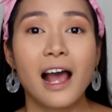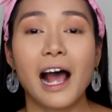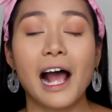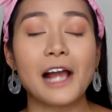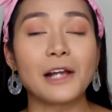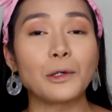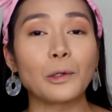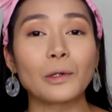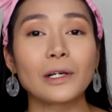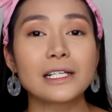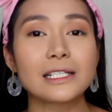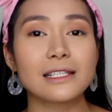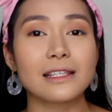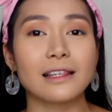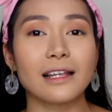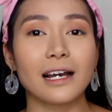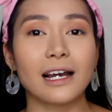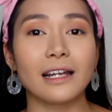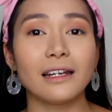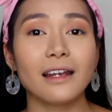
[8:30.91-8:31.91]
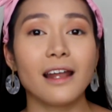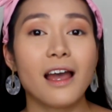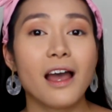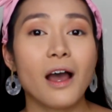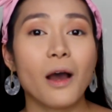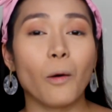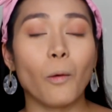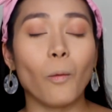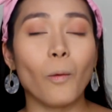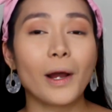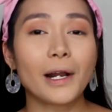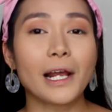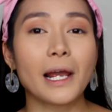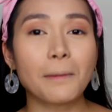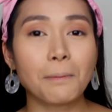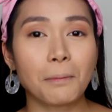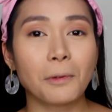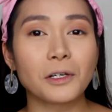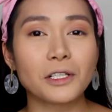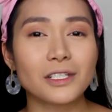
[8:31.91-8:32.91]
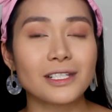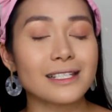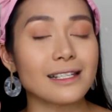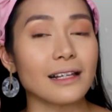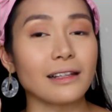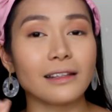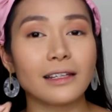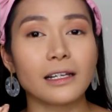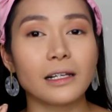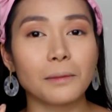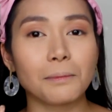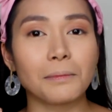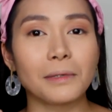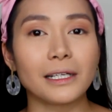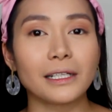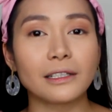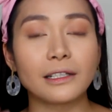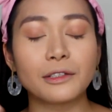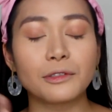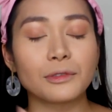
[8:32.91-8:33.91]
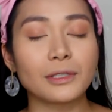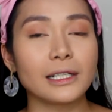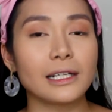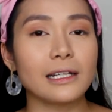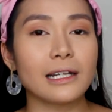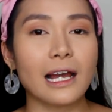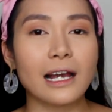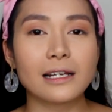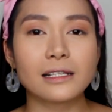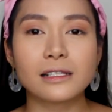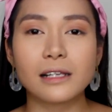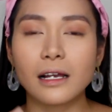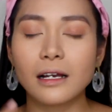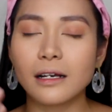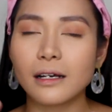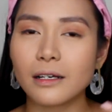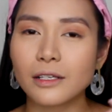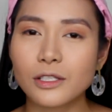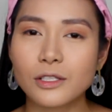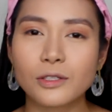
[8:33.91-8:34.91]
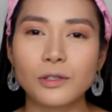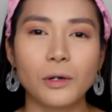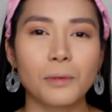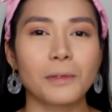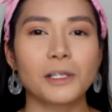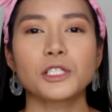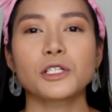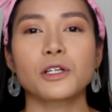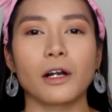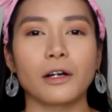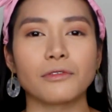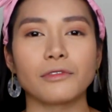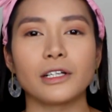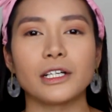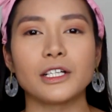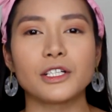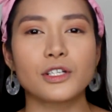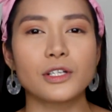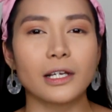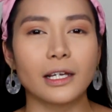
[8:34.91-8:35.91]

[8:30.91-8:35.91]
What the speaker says: I noticed that when I put just a little bit, it really has so much coverage.